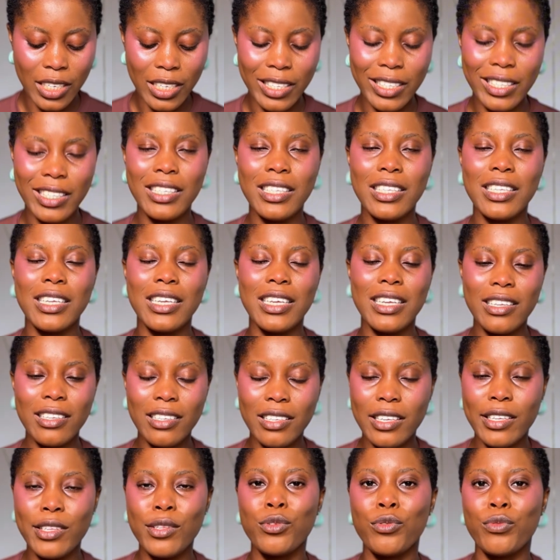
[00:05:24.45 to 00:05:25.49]
It's
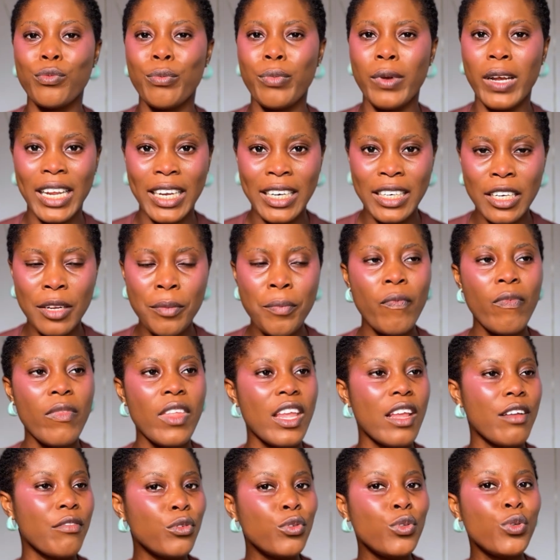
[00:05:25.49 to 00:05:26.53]
easy to blend,
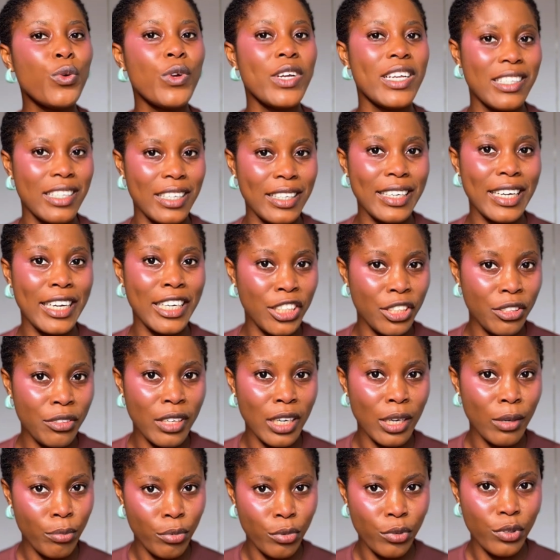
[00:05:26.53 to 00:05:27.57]
even though it's a
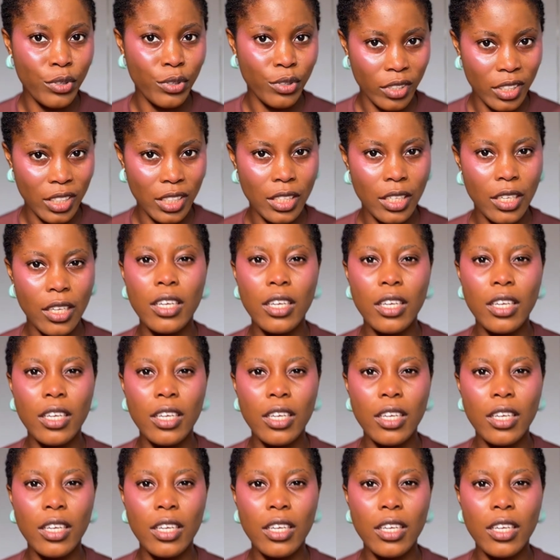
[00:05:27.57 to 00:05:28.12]
Nigerian product.